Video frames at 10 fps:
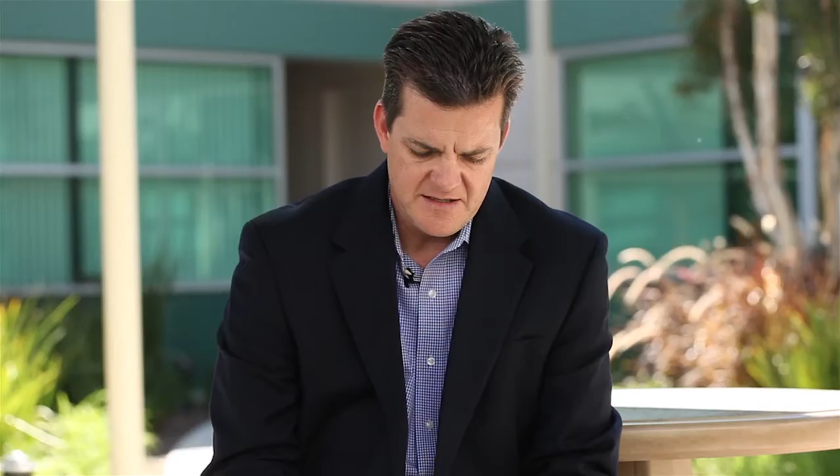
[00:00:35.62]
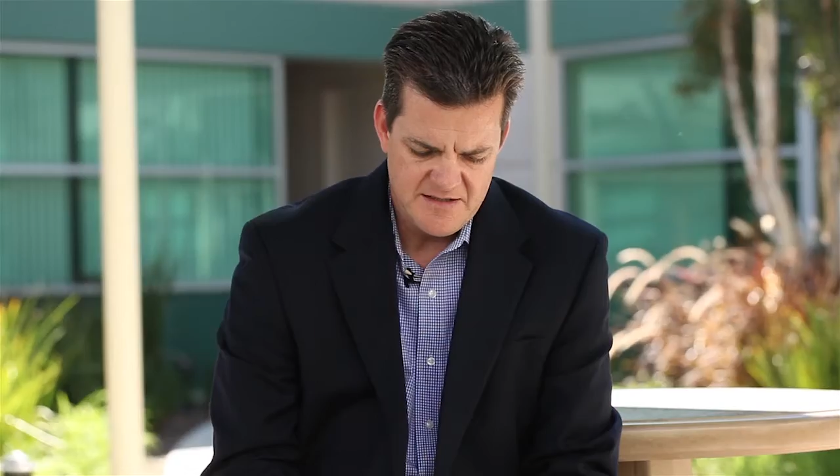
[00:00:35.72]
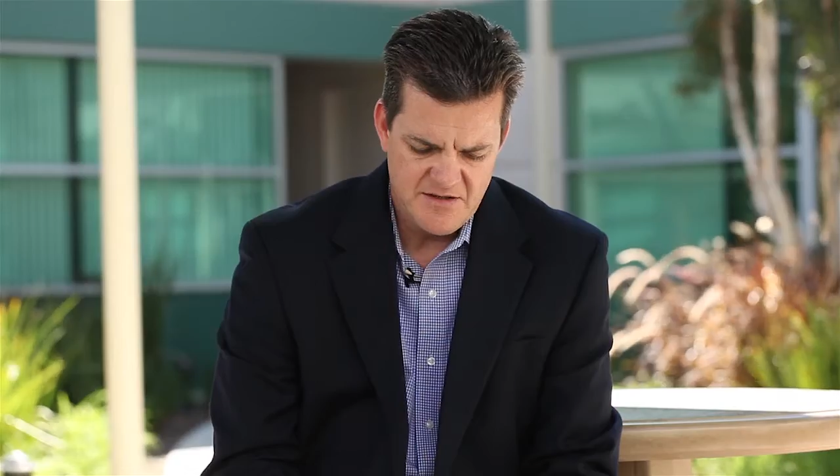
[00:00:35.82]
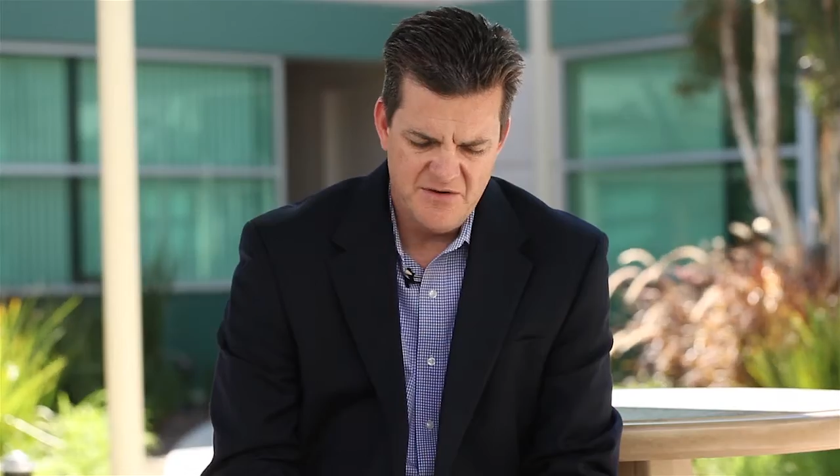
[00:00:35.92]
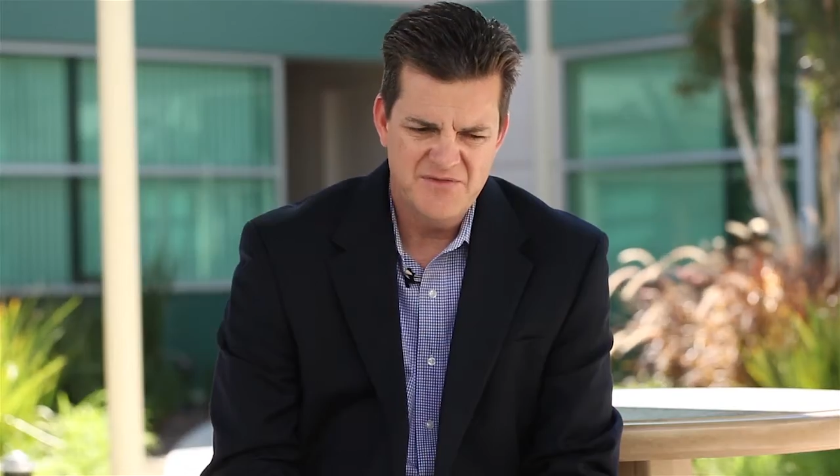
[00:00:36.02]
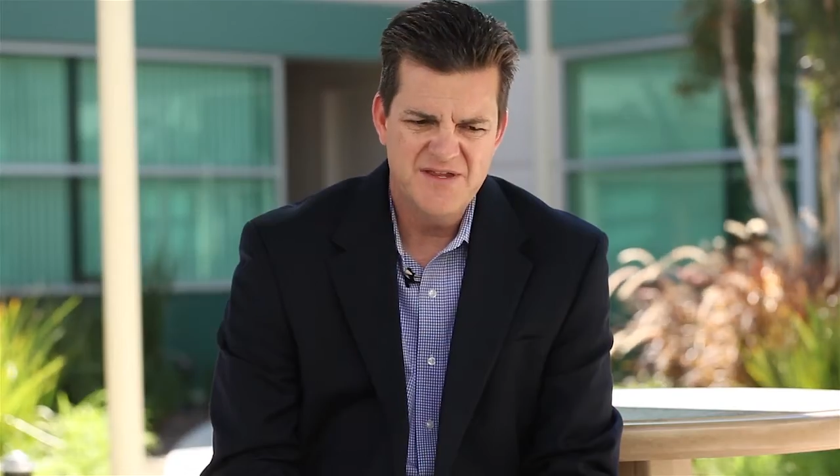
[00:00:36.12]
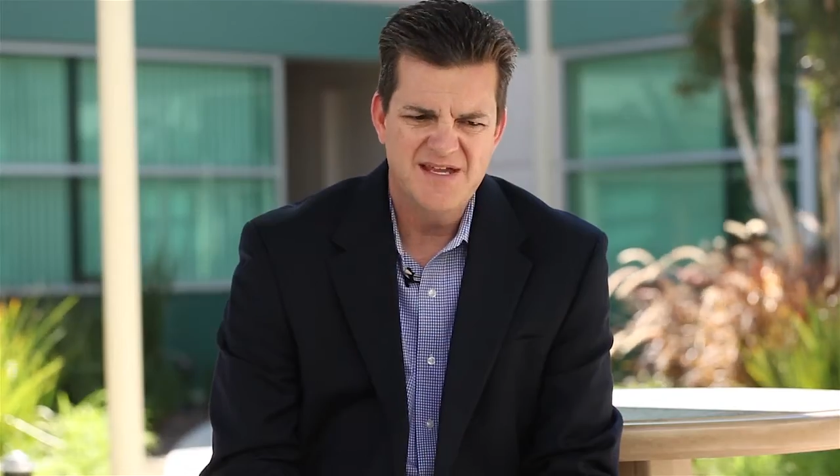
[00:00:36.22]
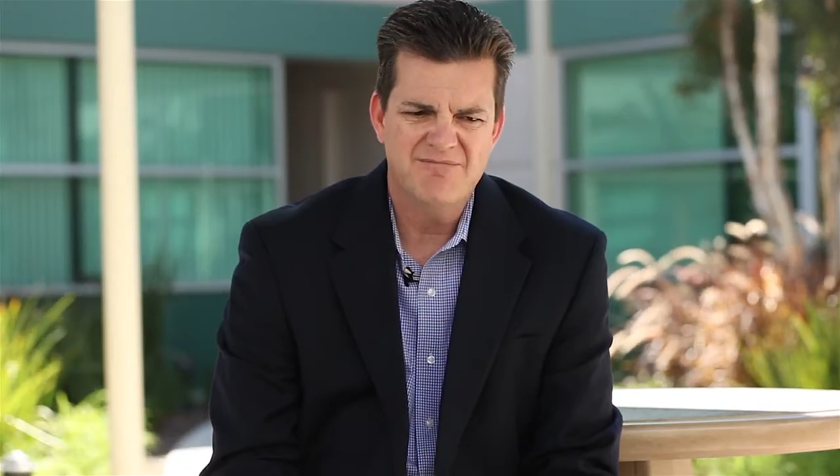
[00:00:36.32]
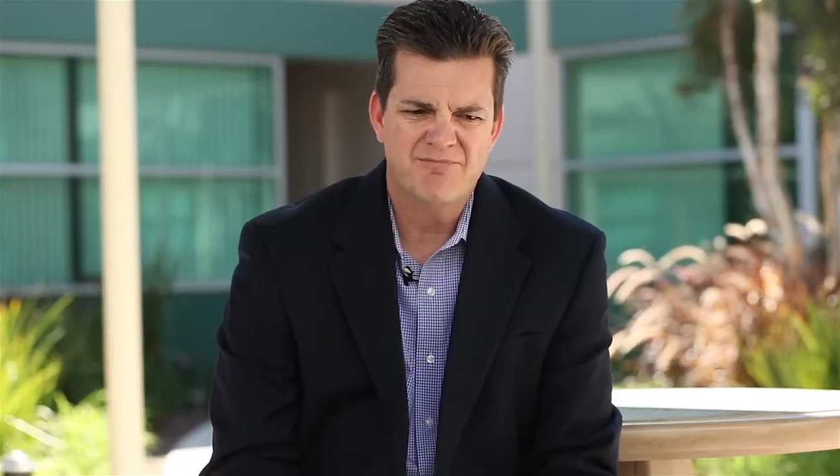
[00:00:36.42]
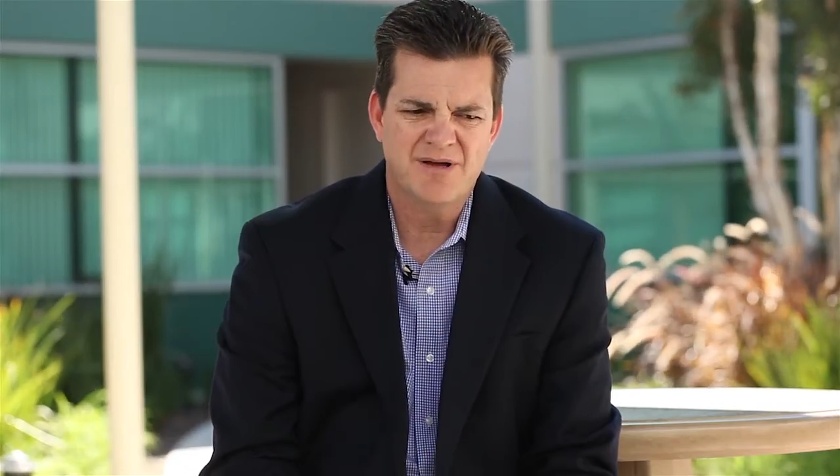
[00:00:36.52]
You know,
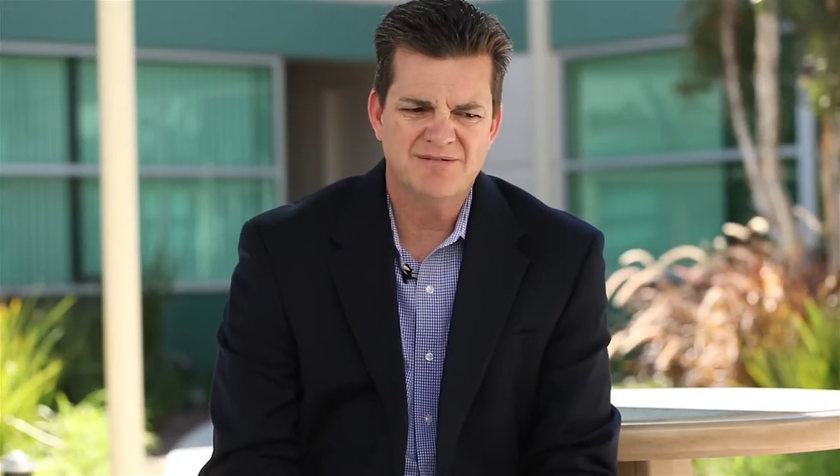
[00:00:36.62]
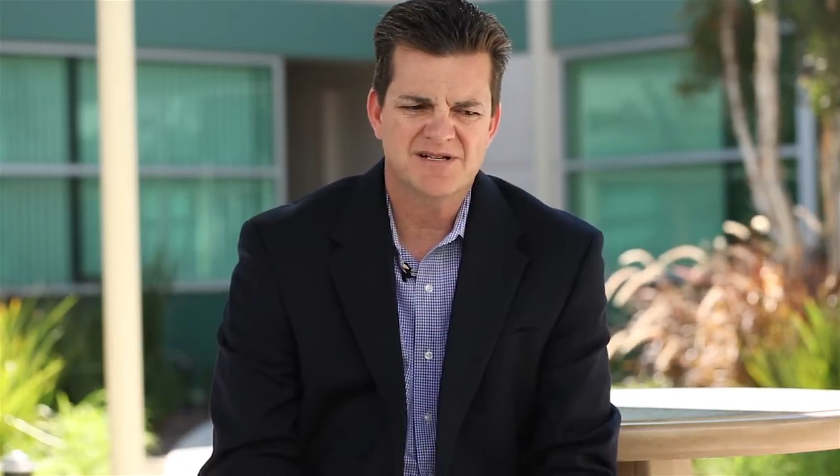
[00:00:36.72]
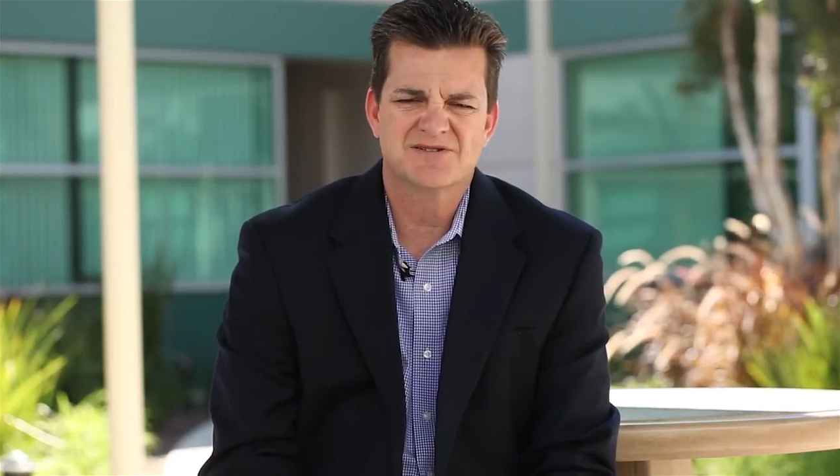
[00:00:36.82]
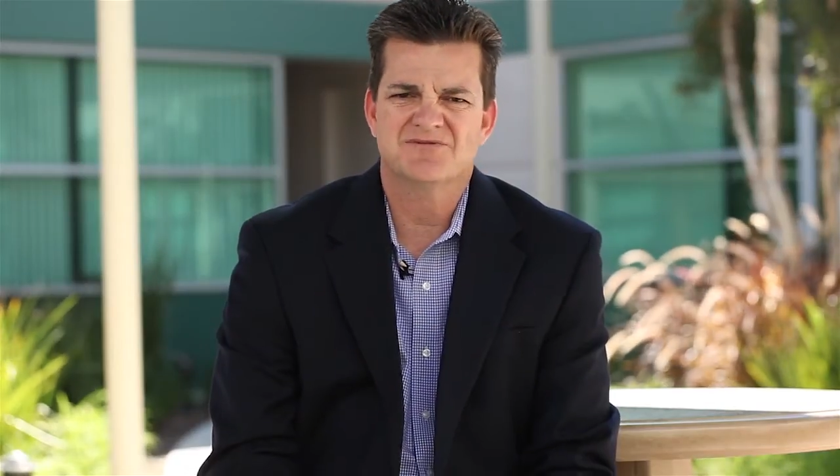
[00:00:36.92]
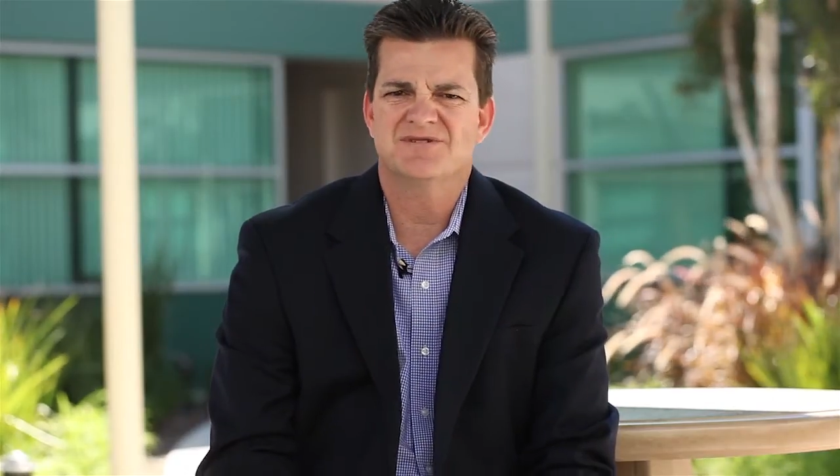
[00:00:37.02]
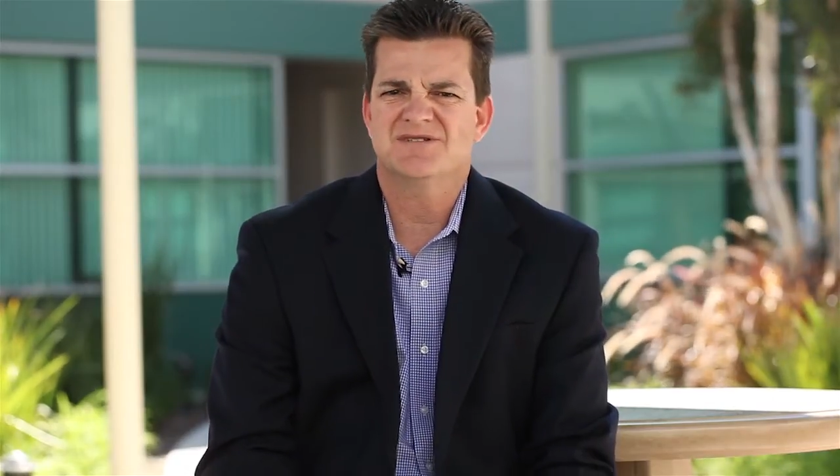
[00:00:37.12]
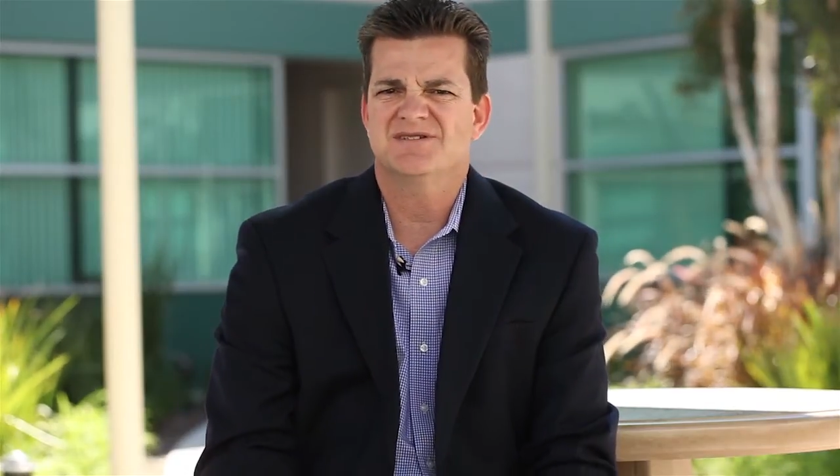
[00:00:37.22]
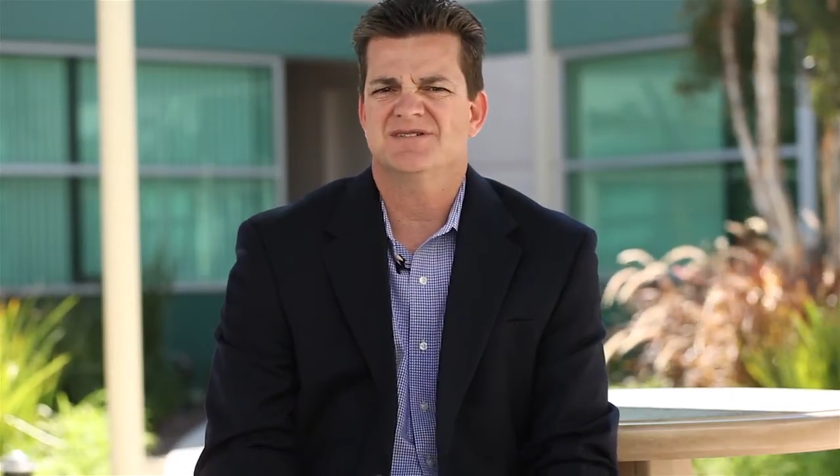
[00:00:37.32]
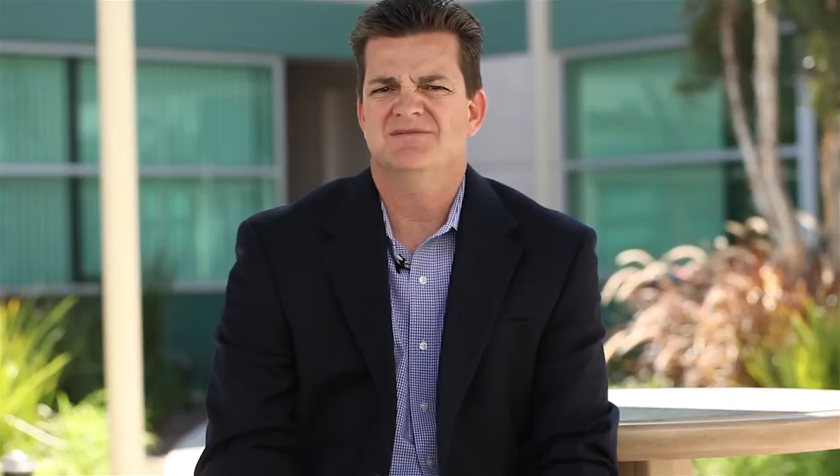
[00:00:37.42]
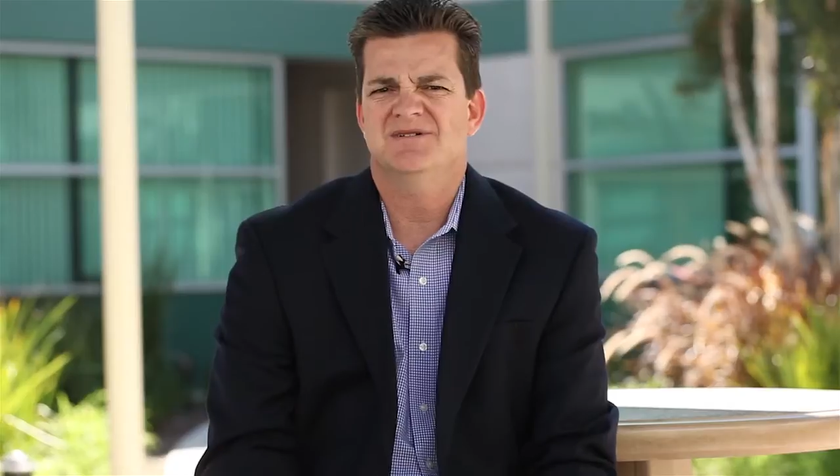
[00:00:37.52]
the public school
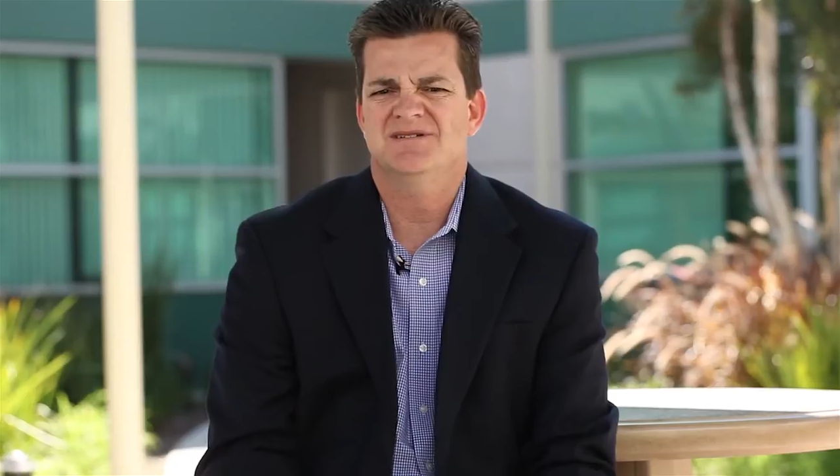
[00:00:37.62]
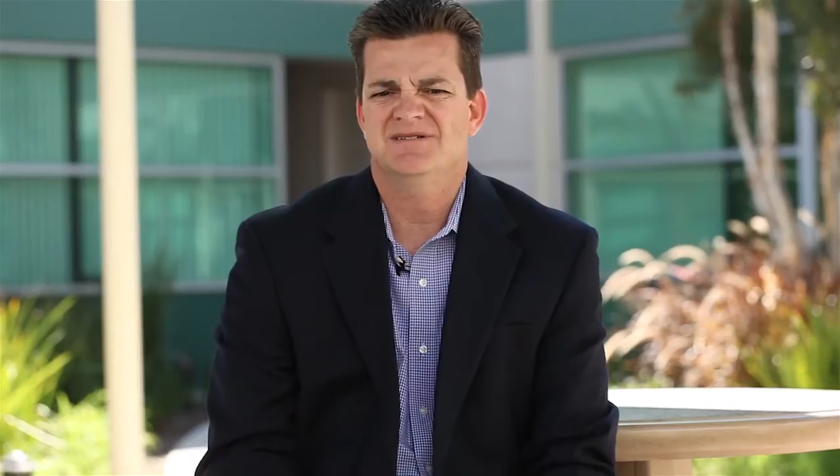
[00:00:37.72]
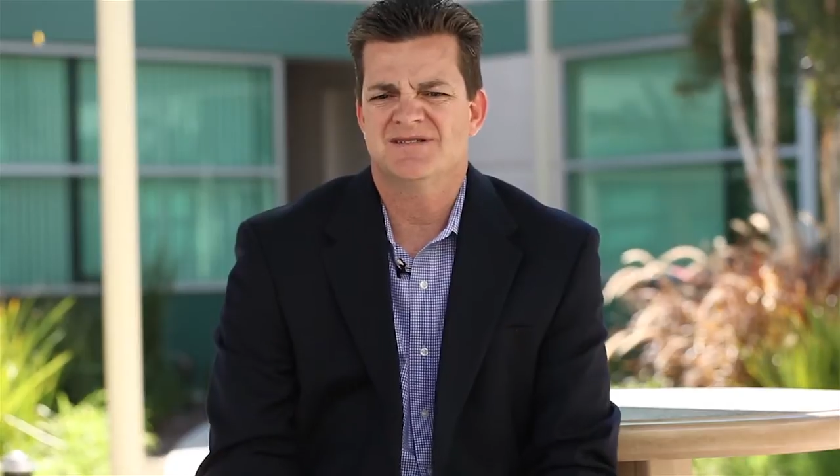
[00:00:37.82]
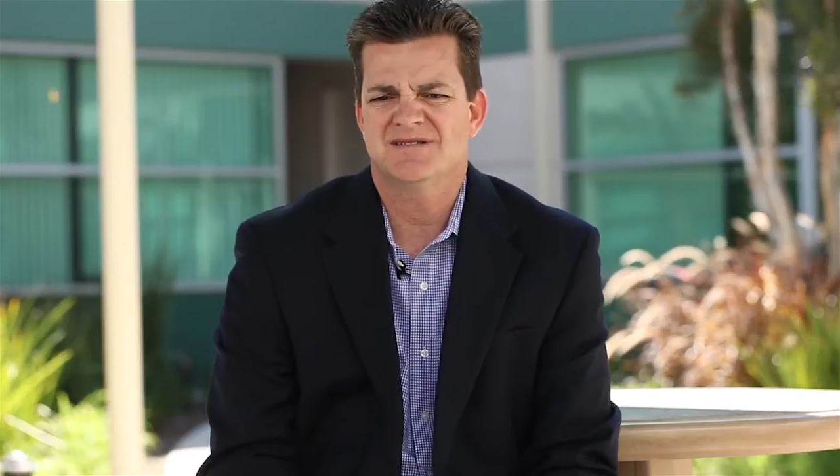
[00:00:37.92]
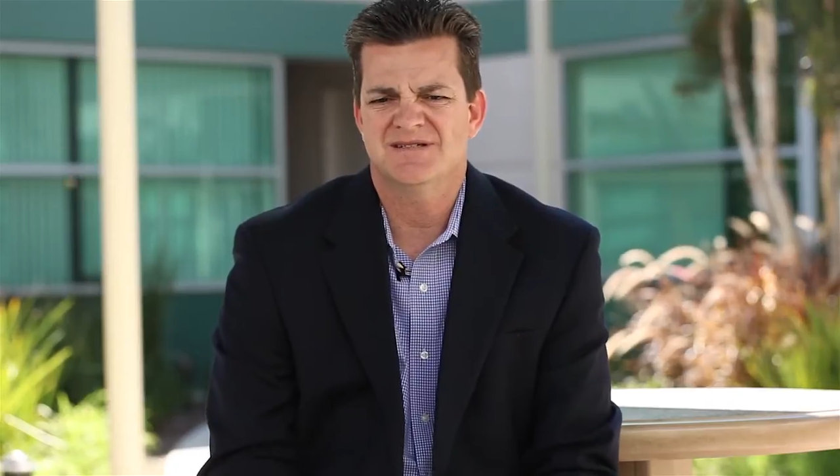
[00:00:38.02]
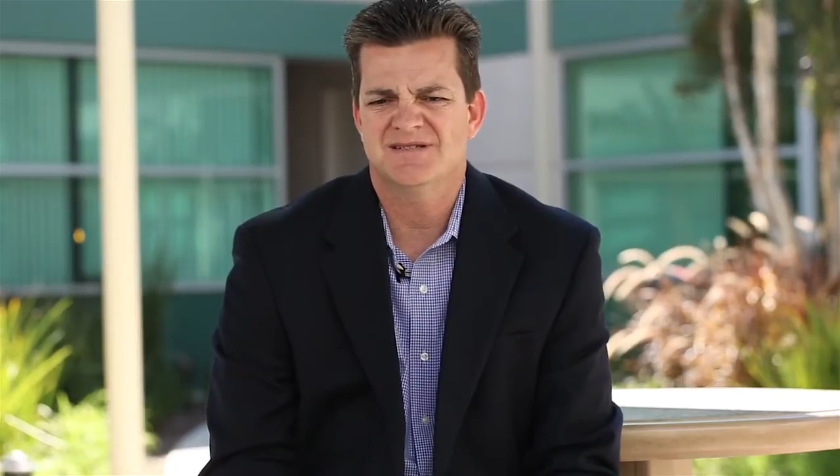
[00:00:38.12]
system is